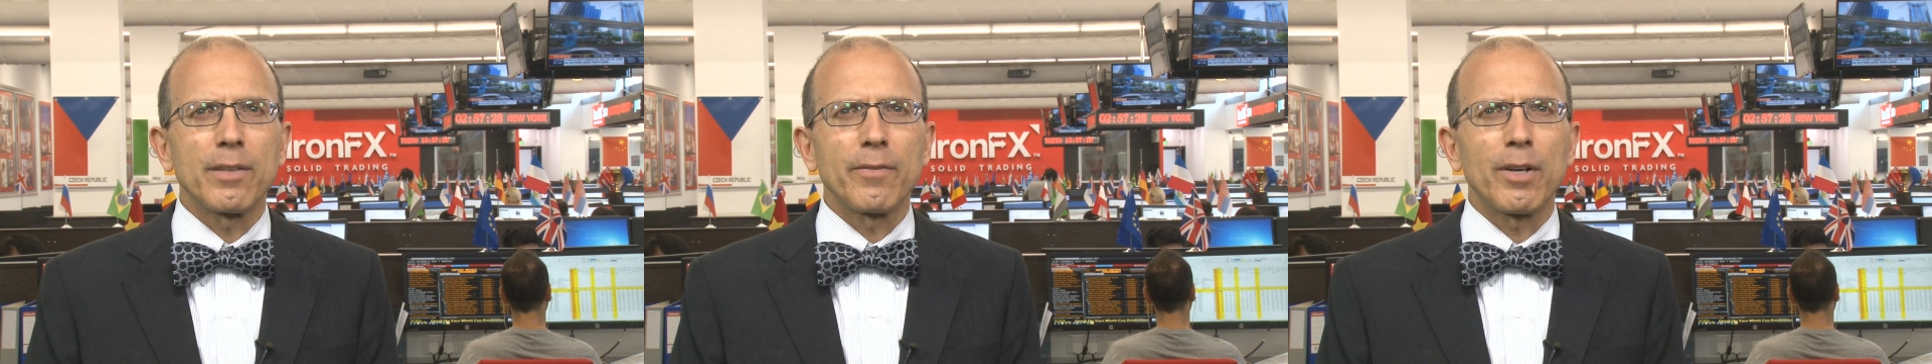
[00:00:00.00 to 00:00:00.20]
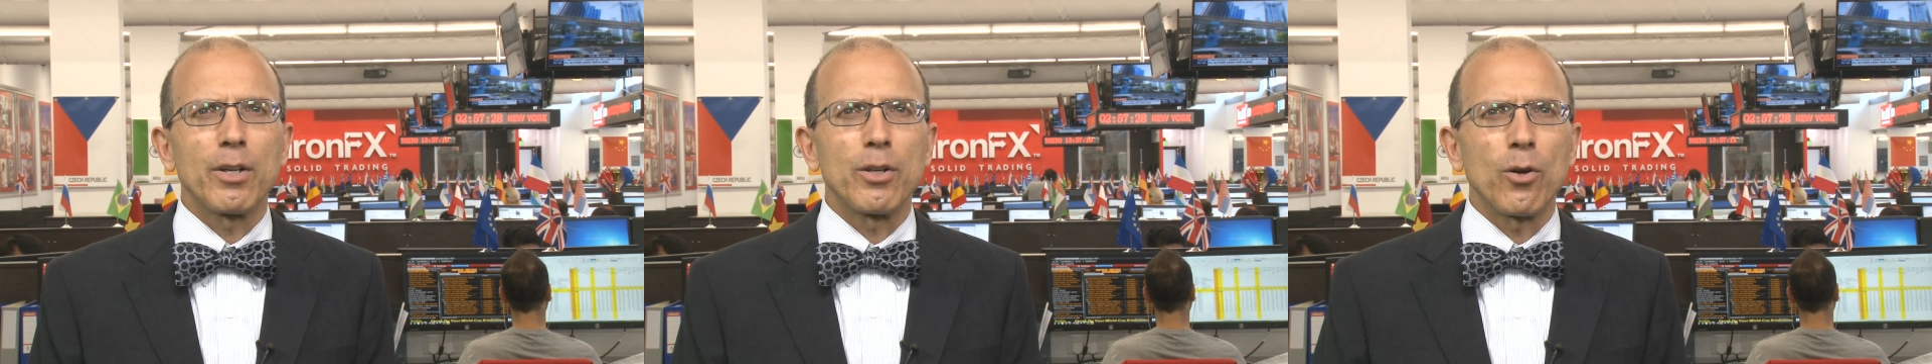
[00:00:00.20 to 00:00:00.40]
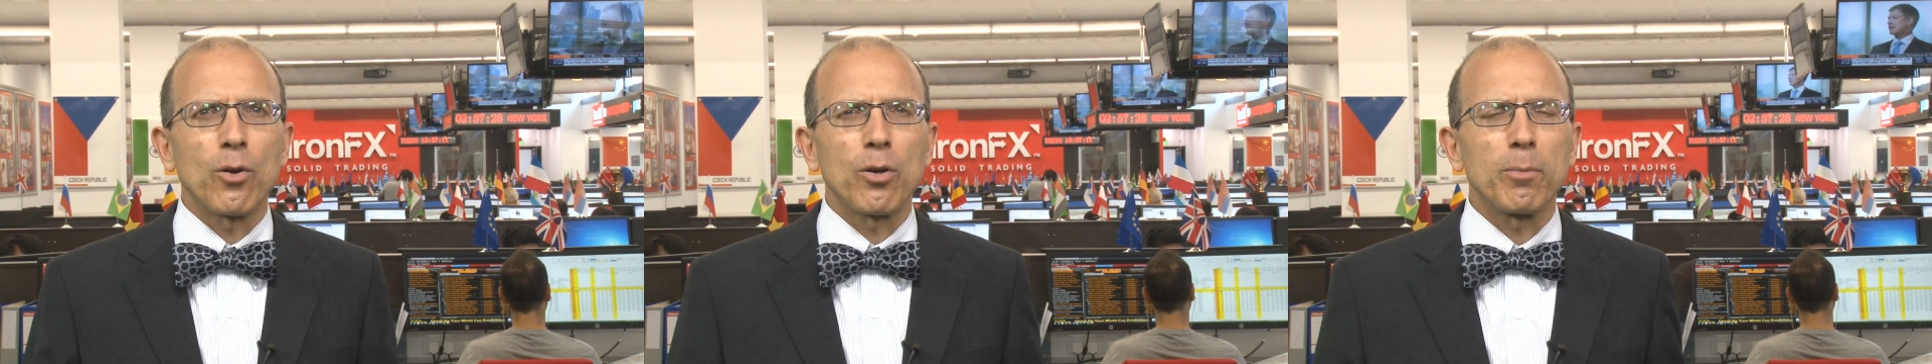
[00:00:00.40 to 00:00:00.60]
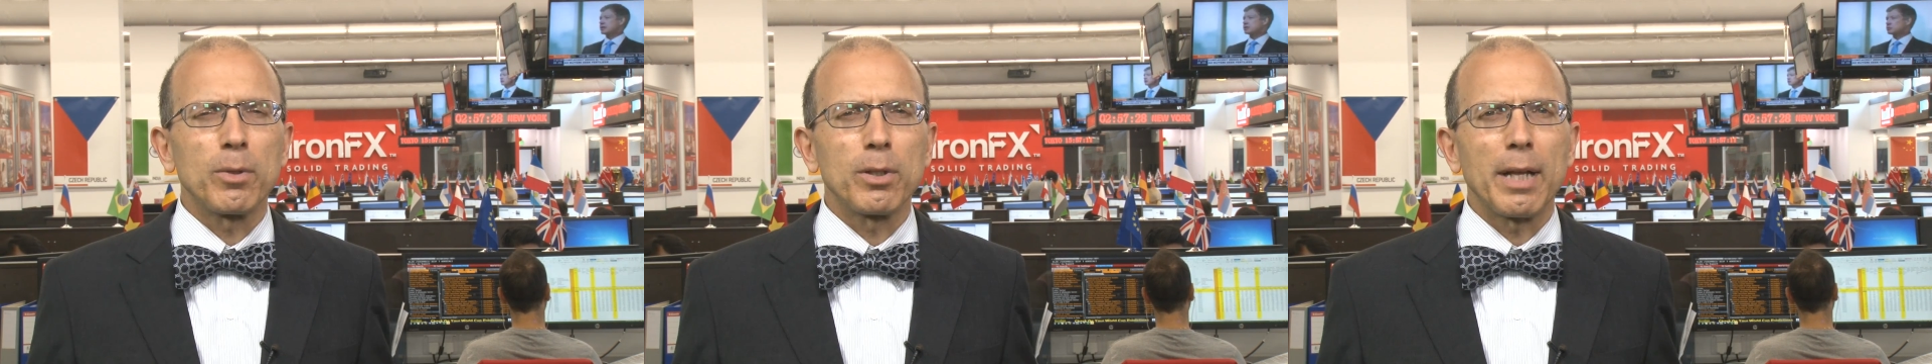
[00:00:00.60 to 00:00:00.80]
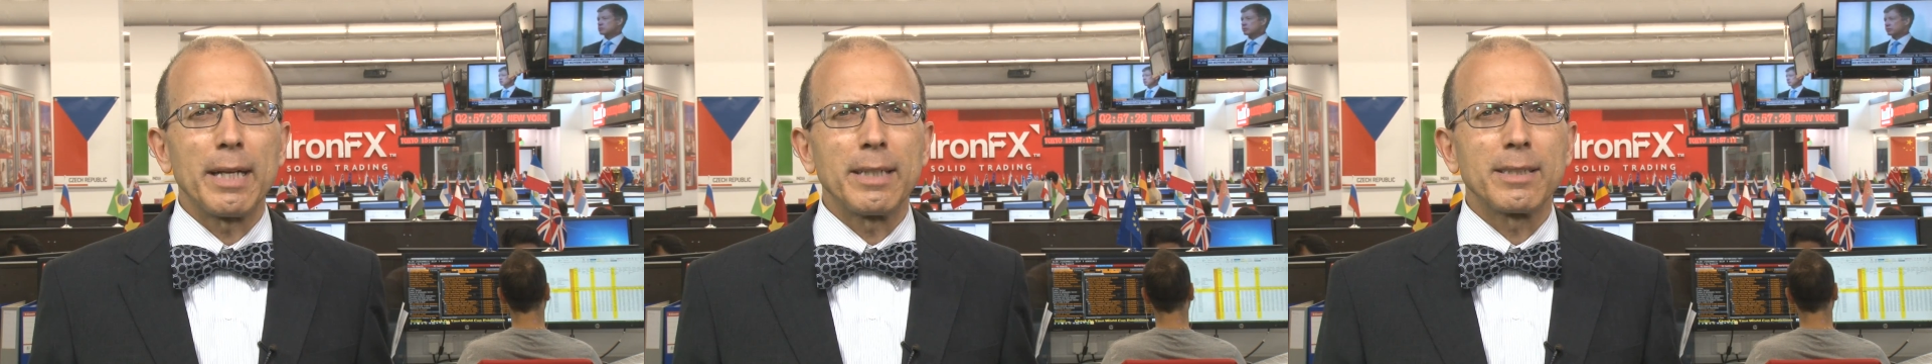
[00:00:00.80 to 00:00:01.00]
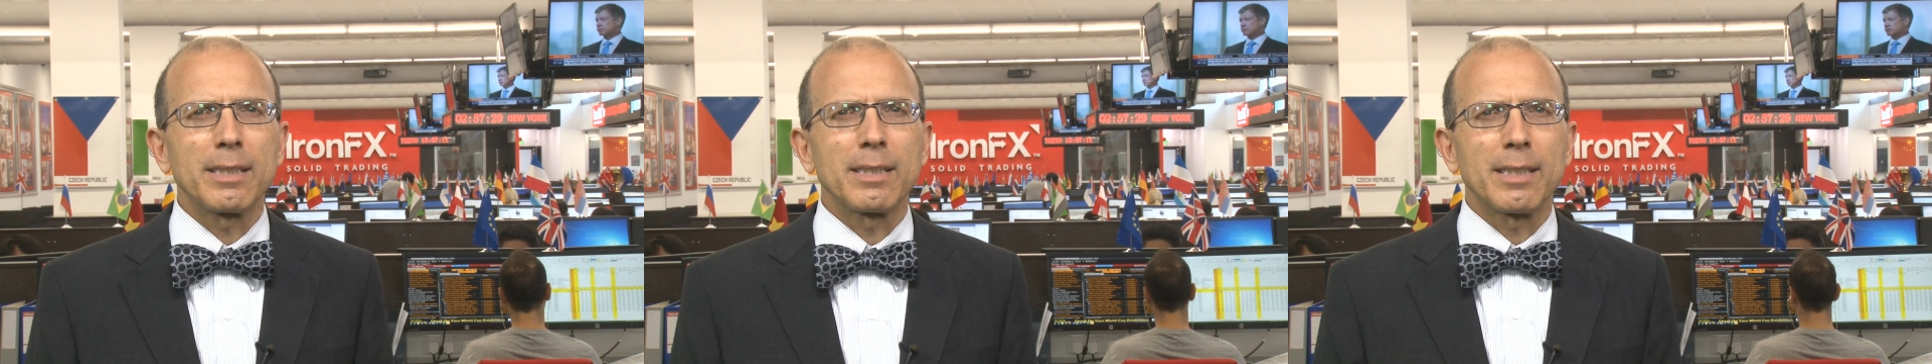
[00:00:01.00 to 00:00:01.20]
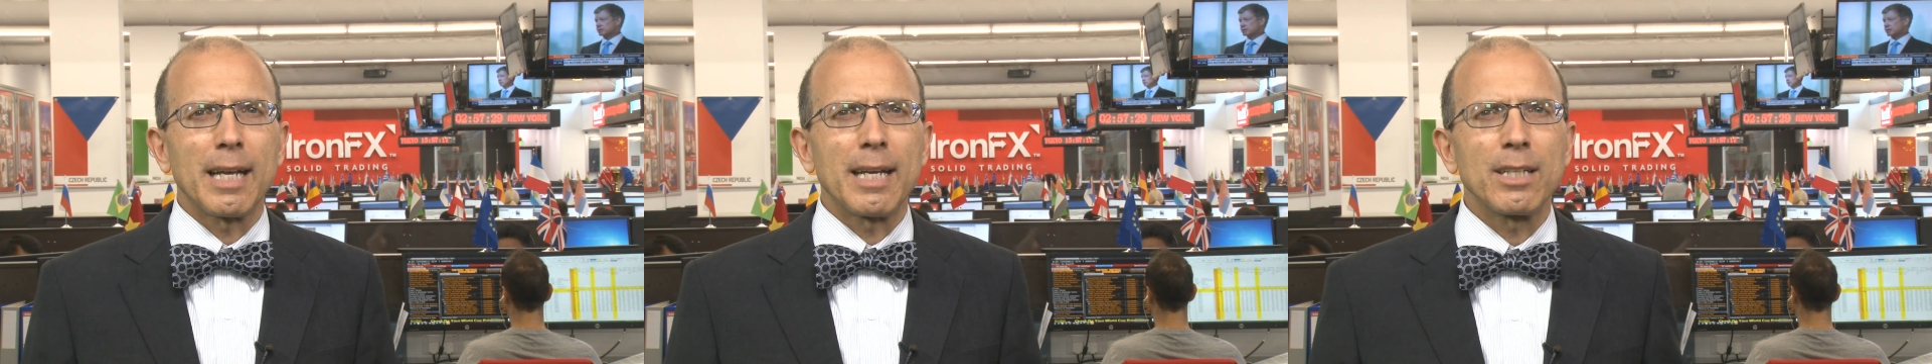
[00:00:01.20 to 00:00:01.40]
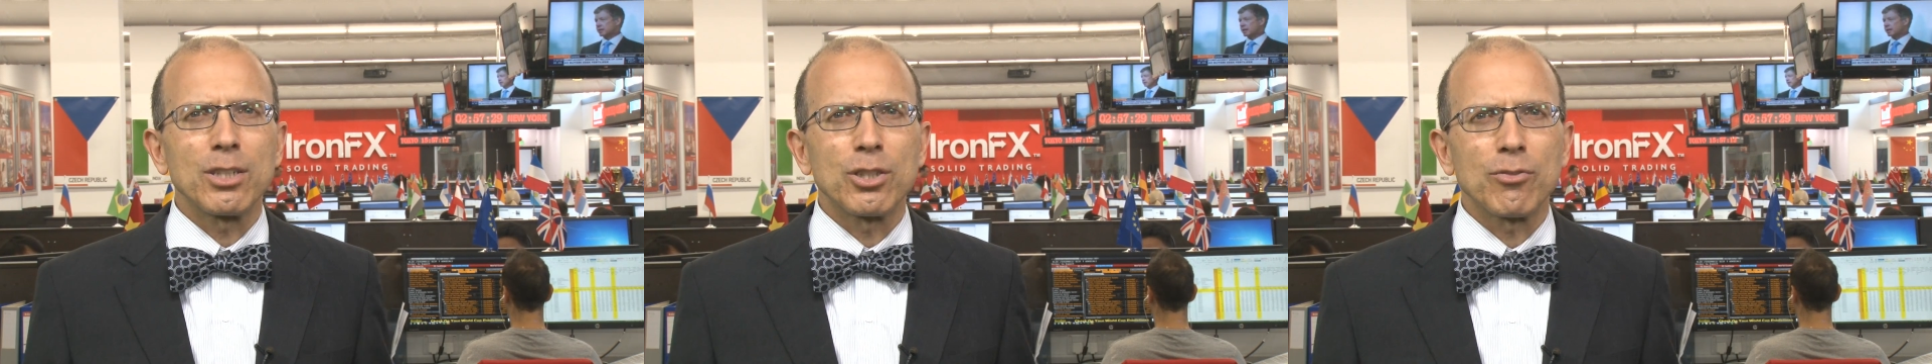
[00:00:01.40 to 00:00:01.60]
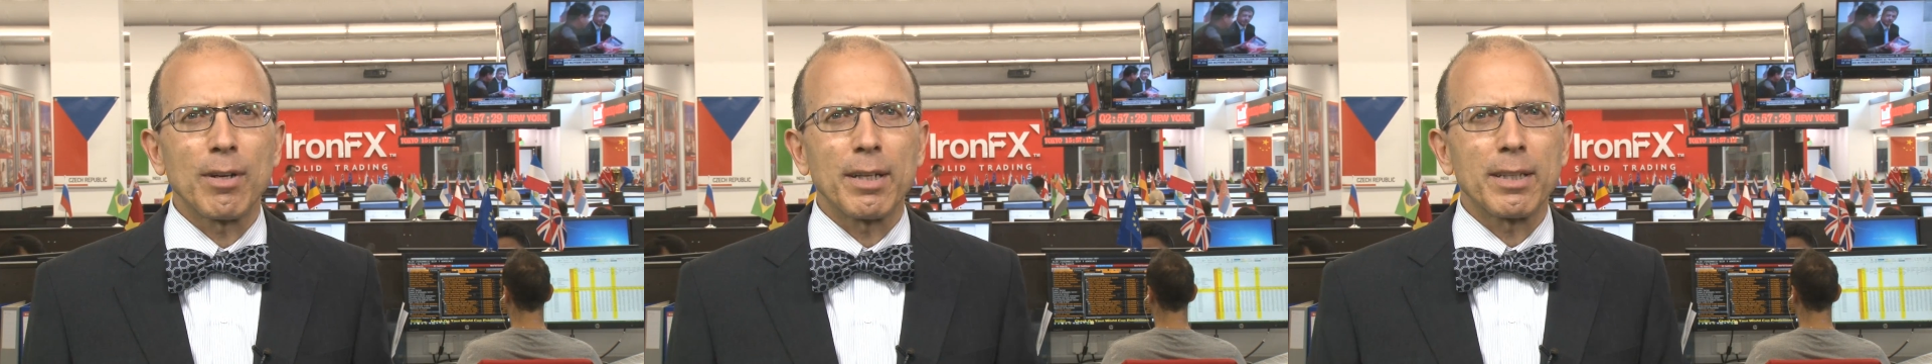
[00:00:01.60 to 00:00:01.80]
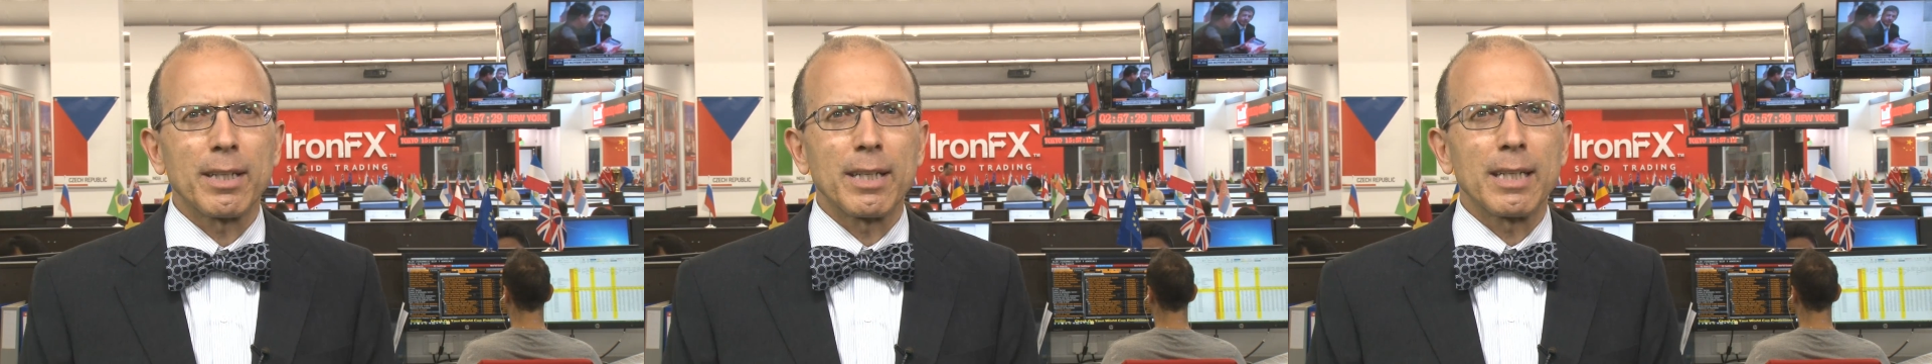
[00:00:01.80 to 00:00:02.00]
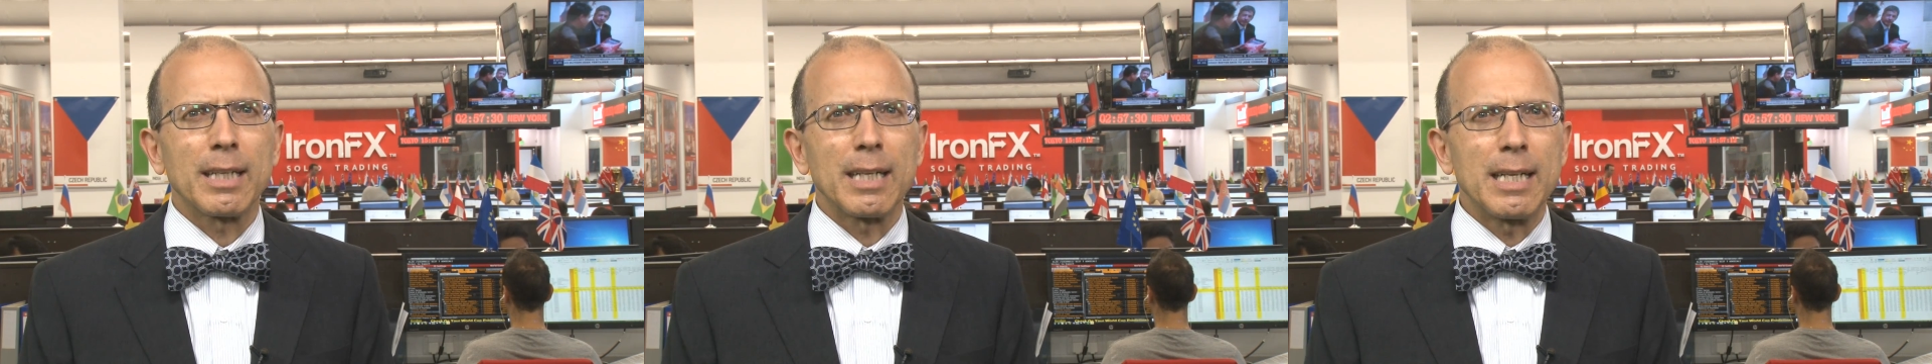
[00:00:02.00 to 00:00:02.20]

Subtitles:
of a notable and sustained strengthening